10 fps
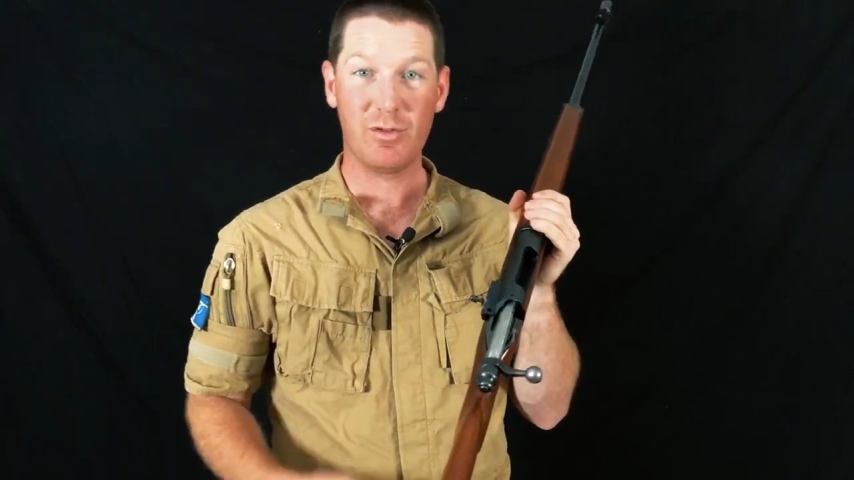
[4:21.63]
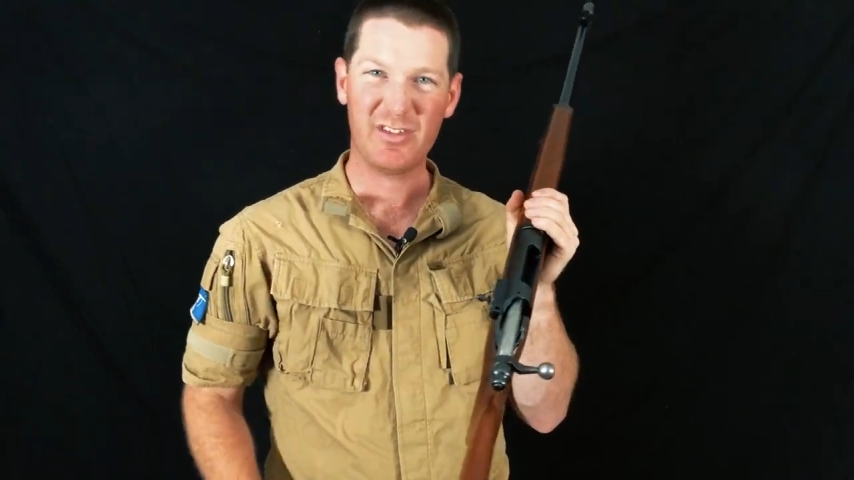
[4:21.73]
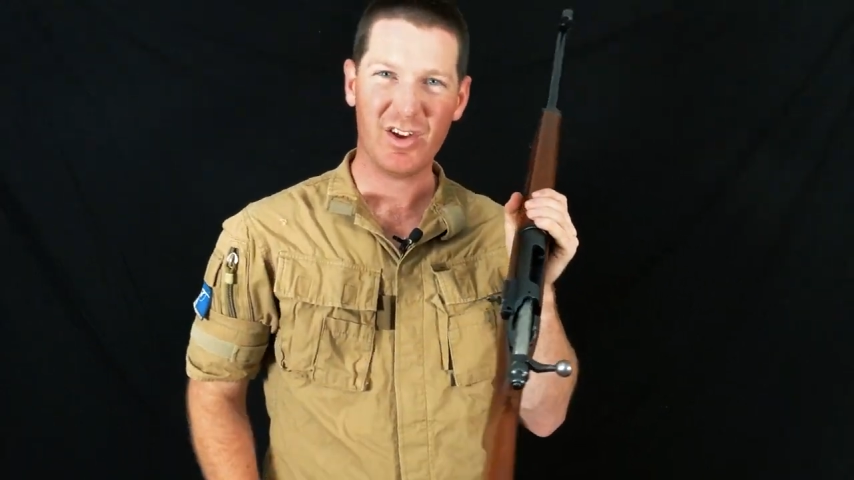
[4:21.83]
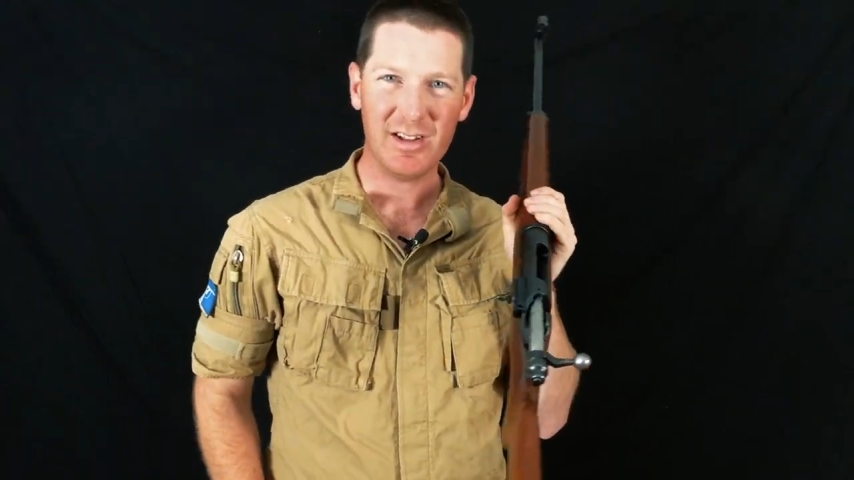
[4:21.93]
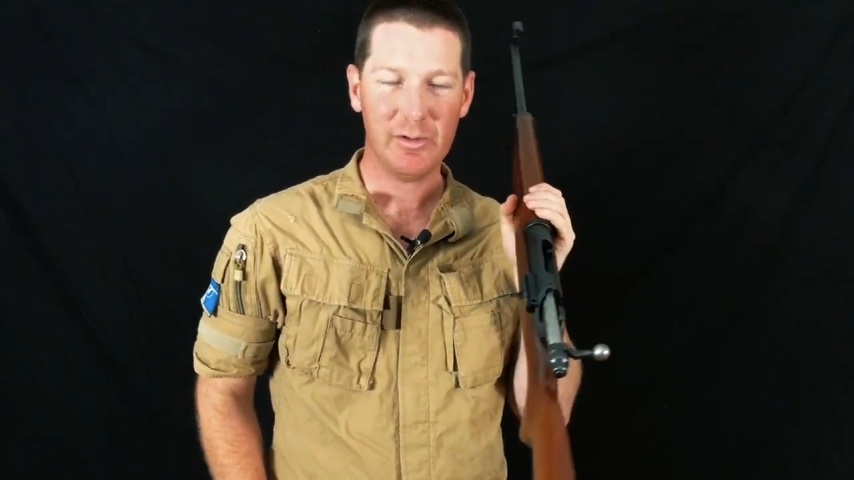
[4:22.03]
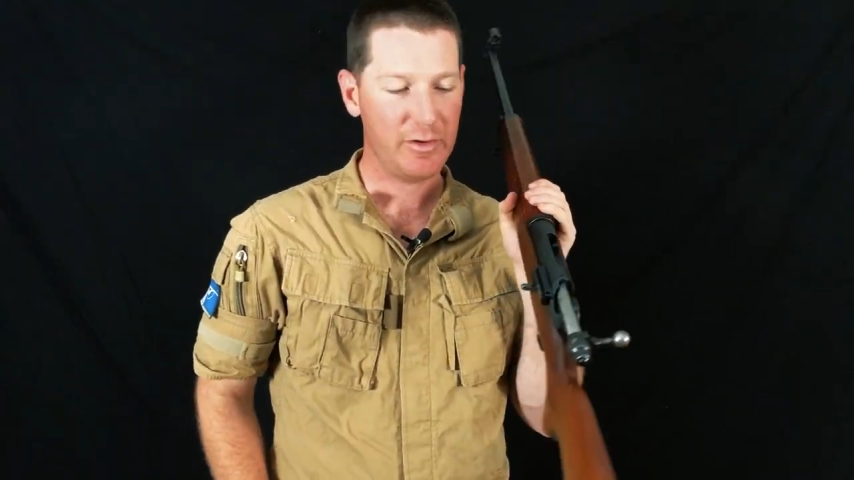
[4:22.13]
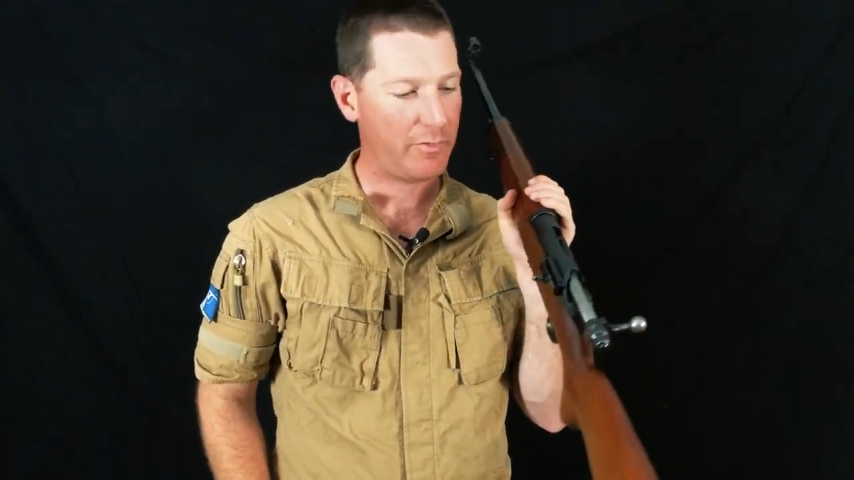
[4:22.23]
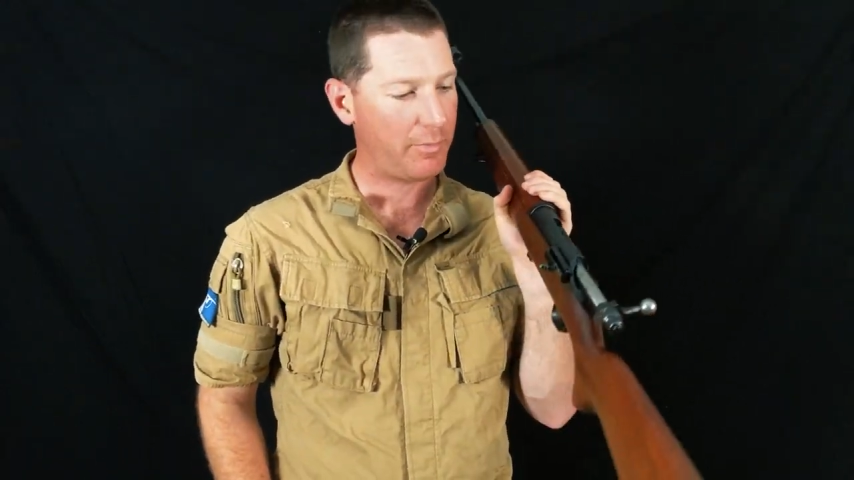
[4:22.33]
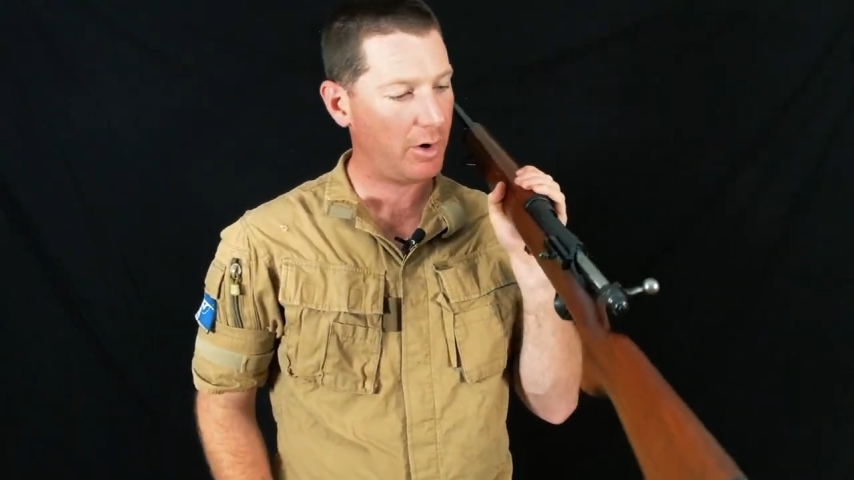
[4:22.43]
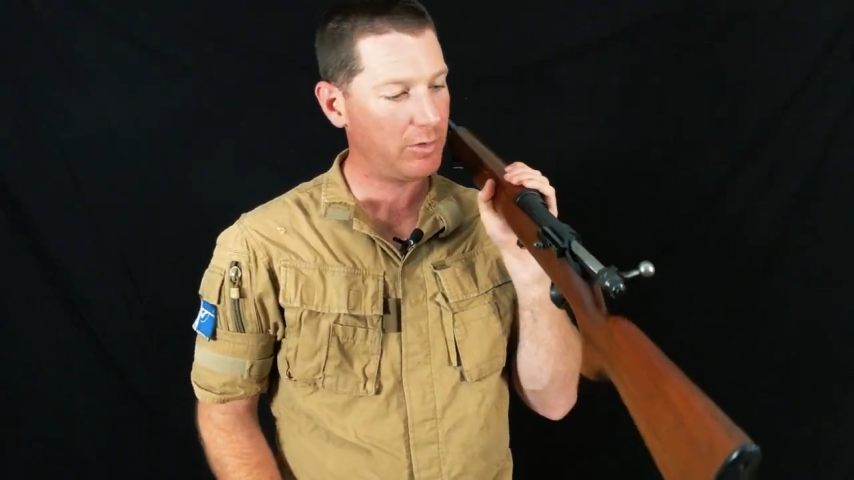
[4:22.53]
we've got a little bit of
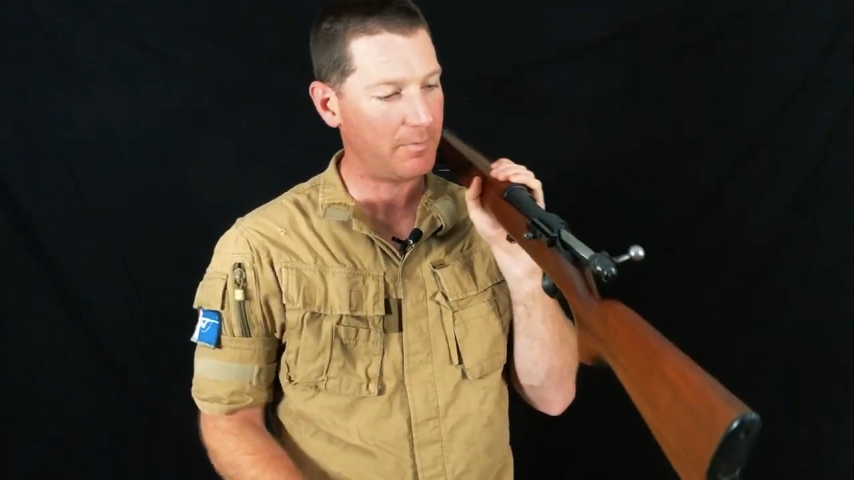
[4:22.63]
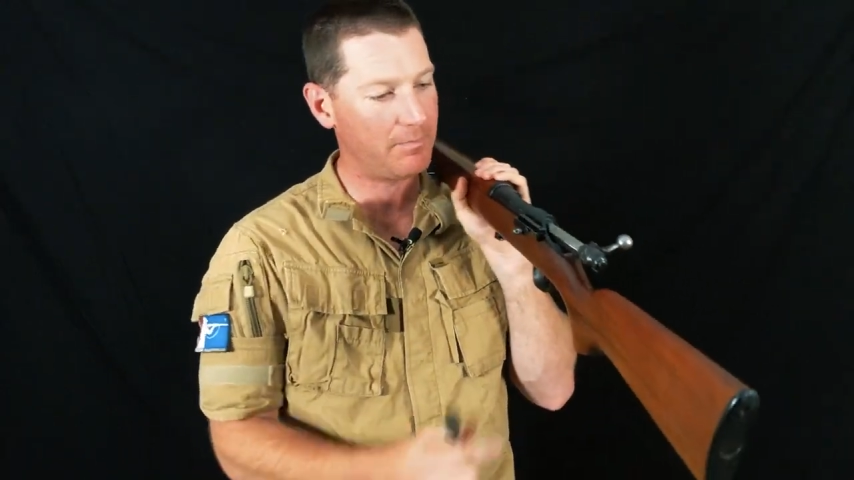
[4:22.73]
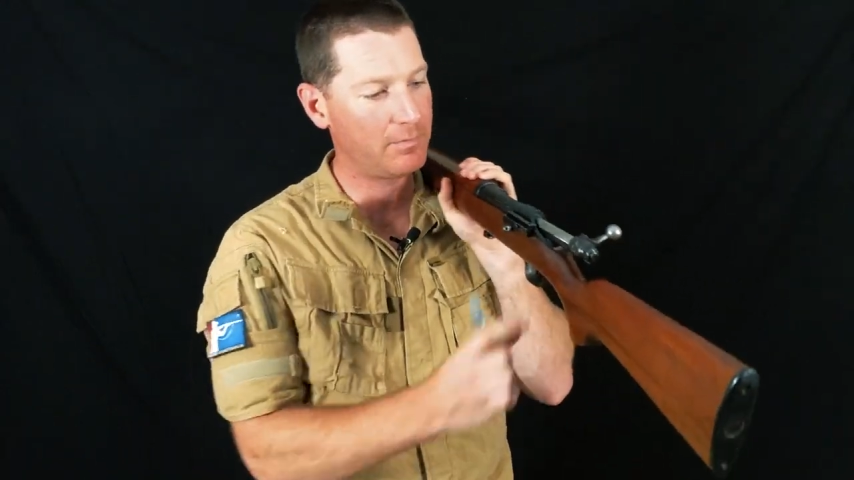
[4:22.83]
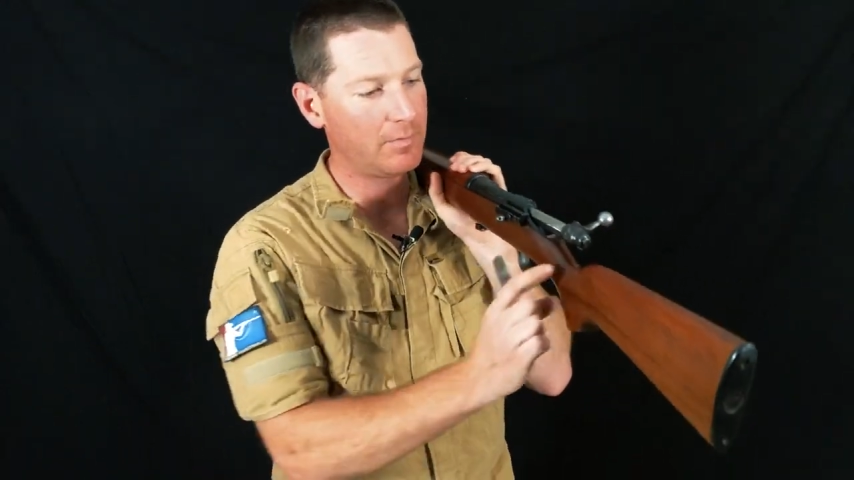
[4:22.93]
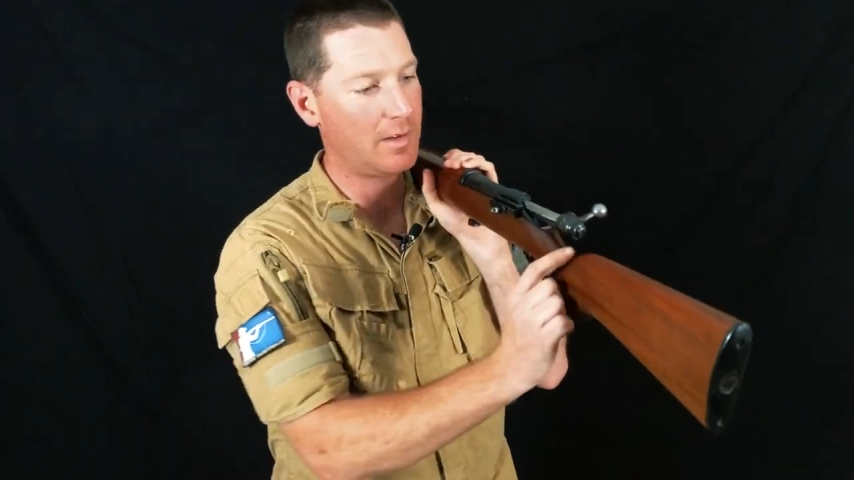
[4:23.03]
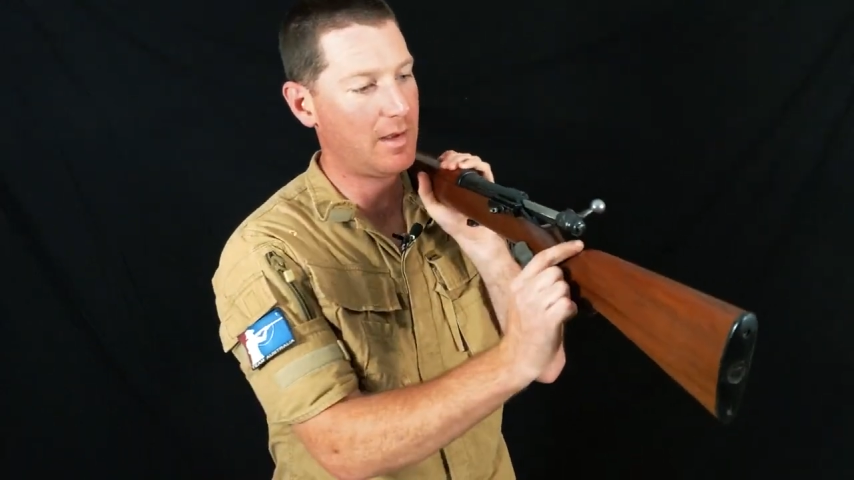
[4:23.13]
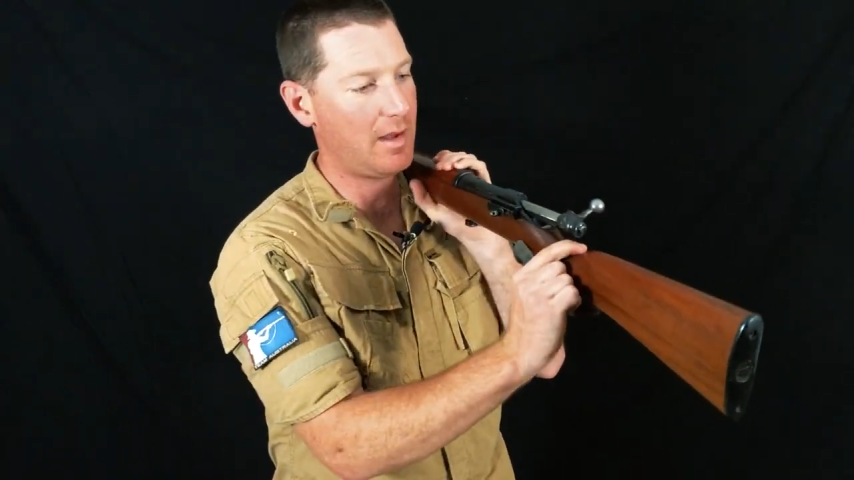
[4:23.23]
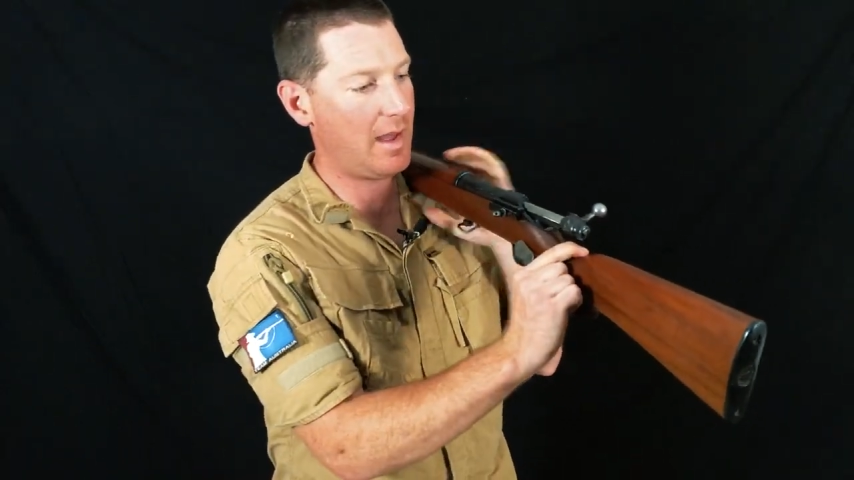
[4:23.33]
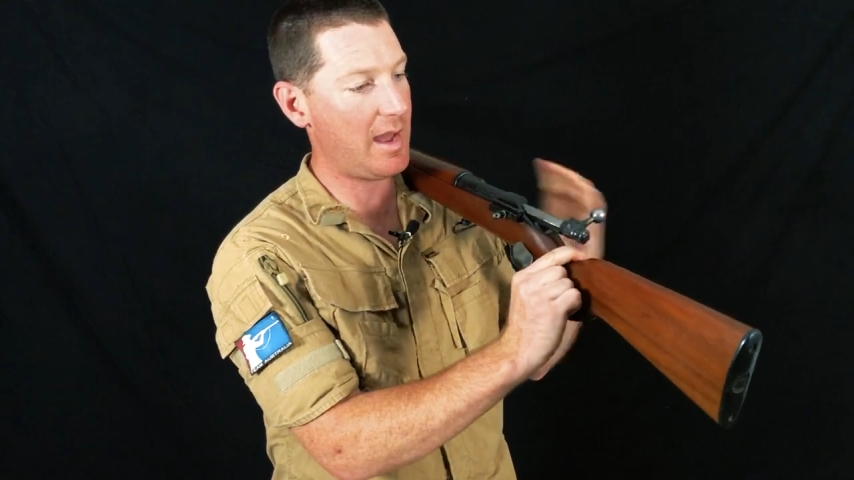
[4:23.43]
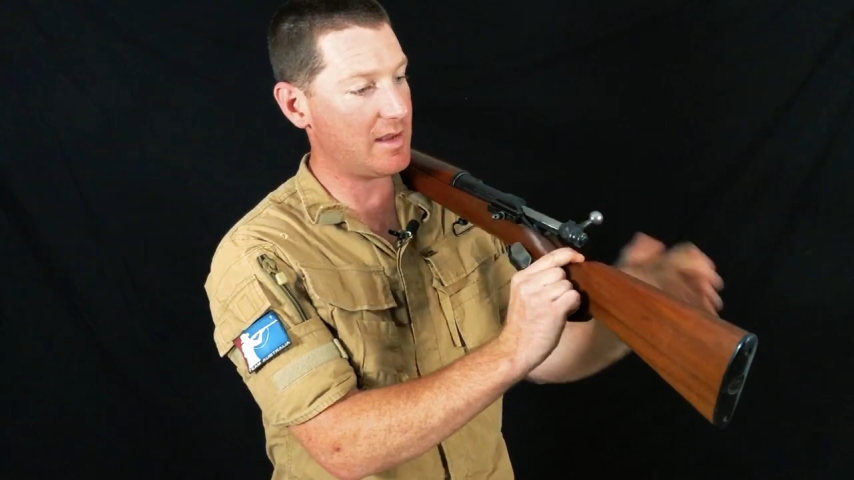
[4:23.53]
a problem
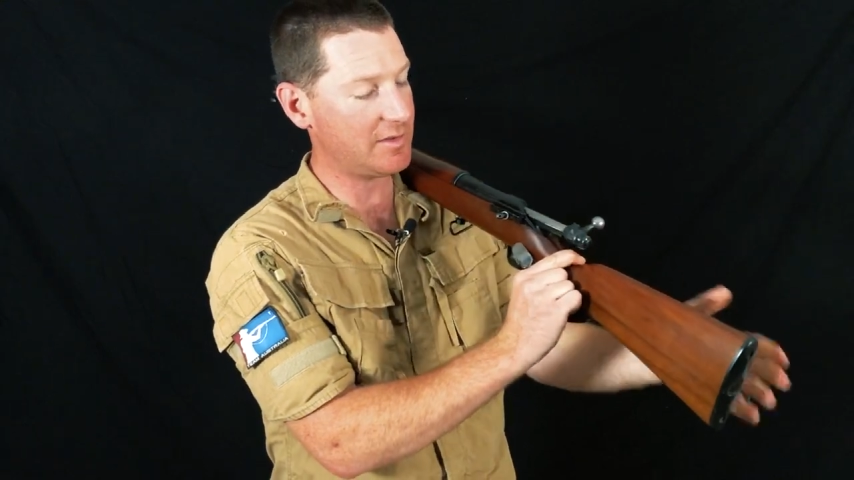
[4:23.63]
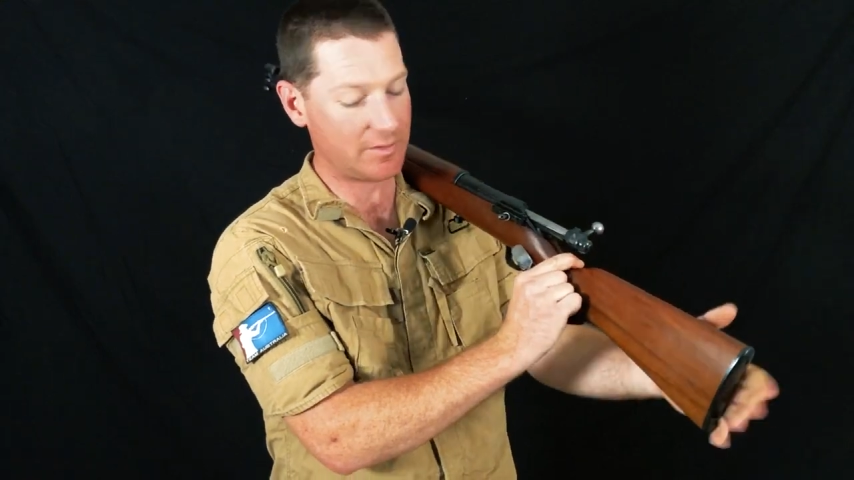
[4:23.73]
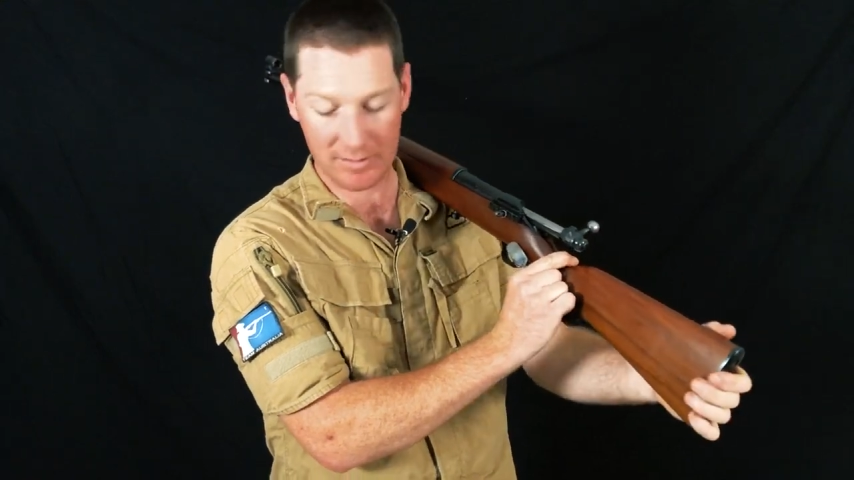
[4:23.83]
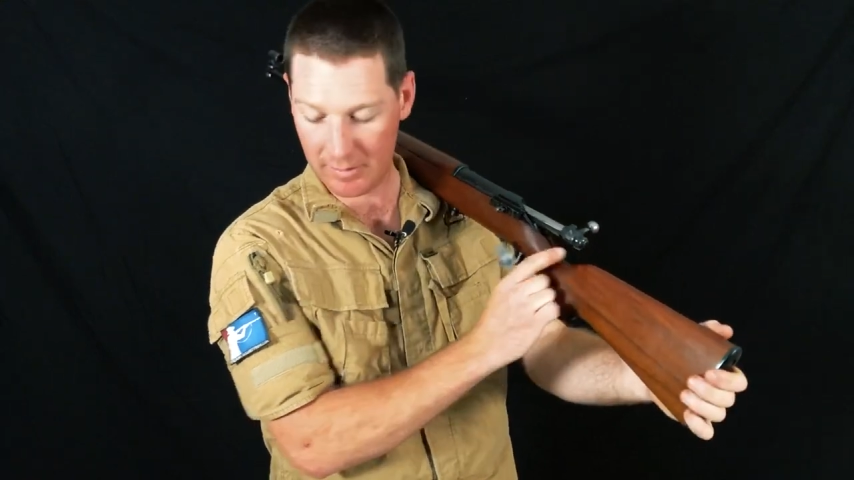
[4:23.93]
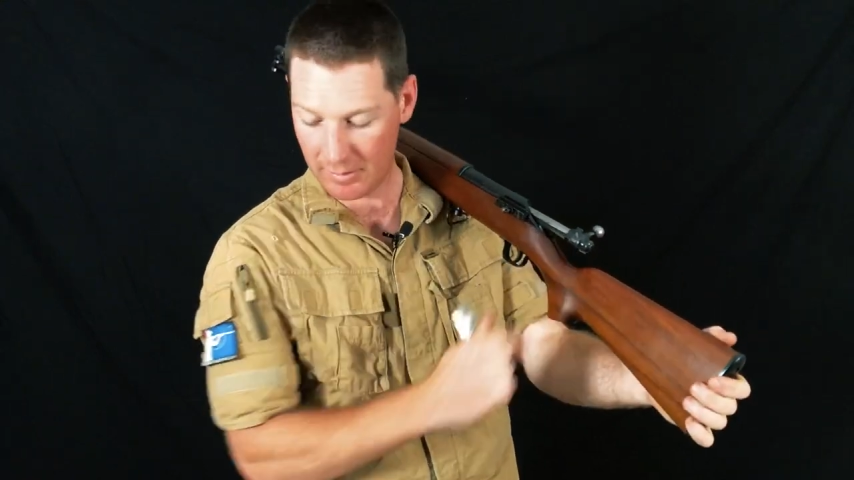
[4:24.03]
as